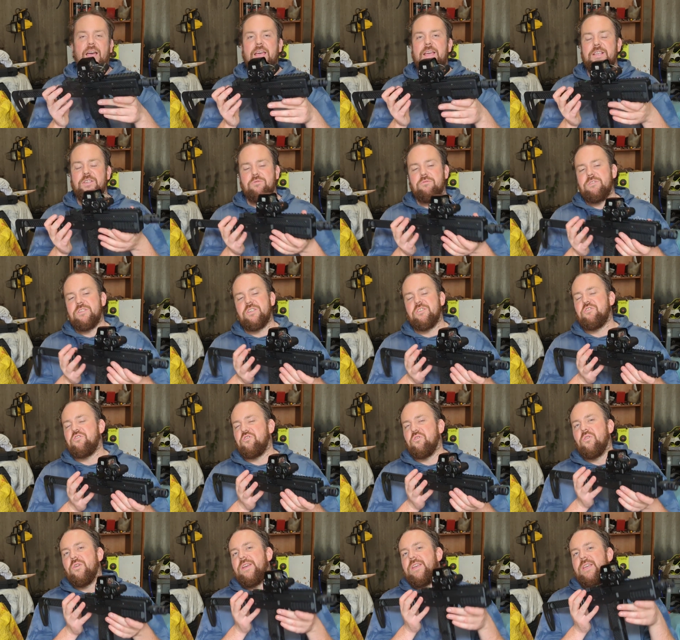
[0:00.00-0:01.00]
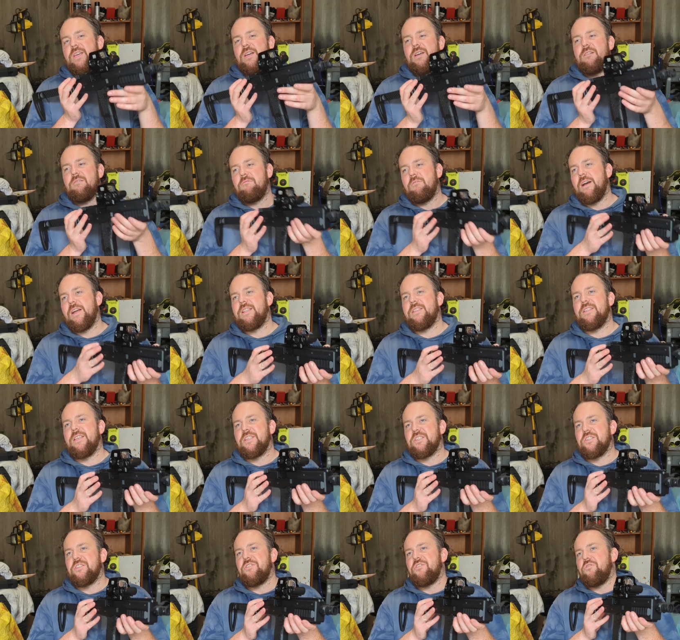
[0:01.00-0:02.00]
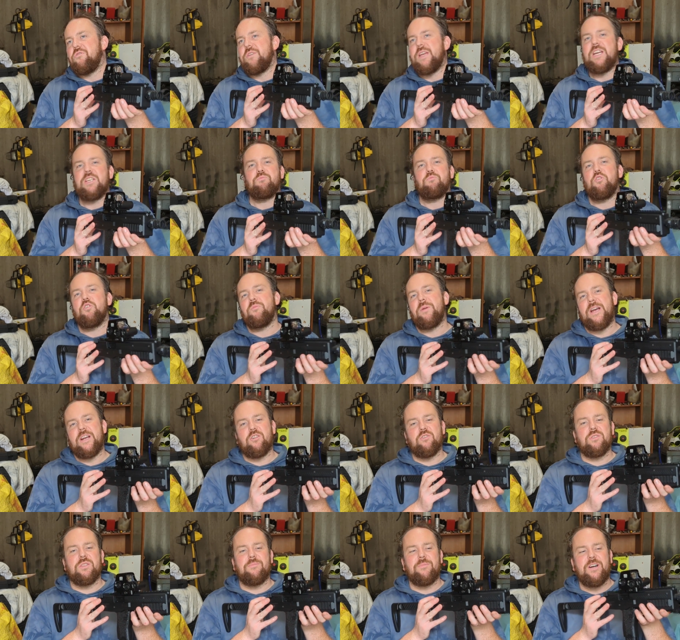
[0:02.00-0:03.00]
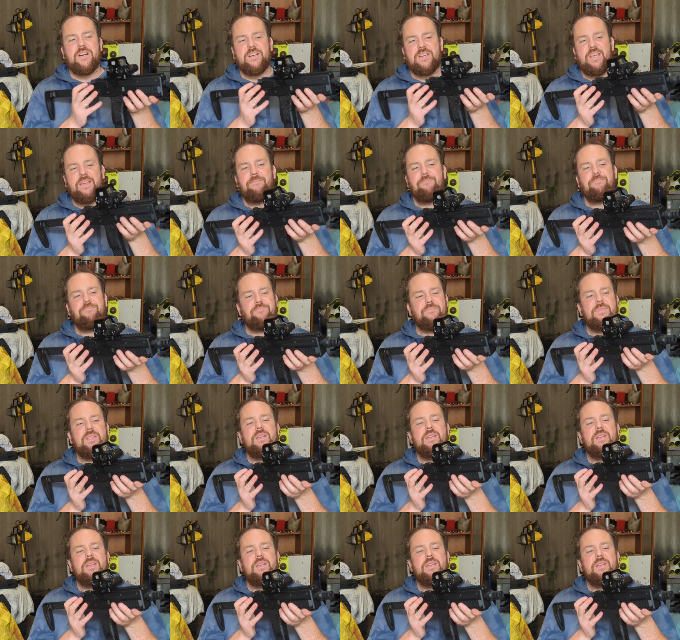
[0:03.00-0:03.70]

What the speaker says: It's always a joy when there's a new gas blowback on the market.